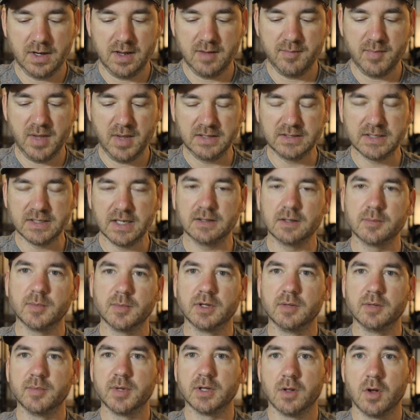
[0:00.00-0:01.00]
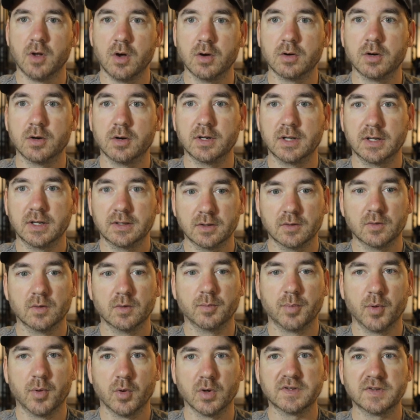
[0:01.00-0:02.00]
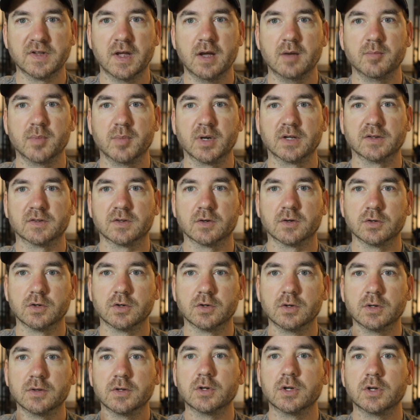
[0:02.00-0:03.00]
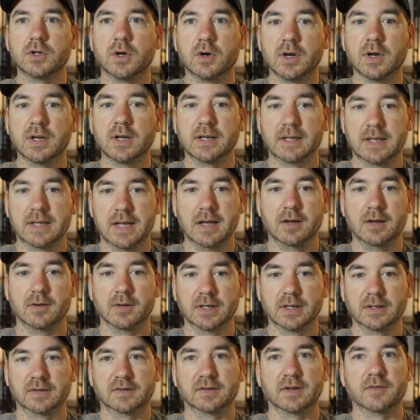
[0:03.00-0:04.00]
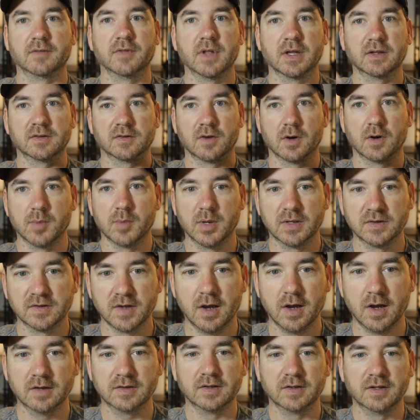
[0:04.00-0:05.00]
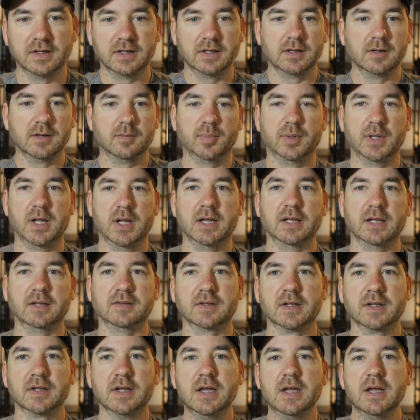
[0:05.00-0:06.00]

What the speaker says: it may take them a little bit longer to get their reports out because they're doing their year-end accounting, stuff like Sarbanes-Oxley and compliance.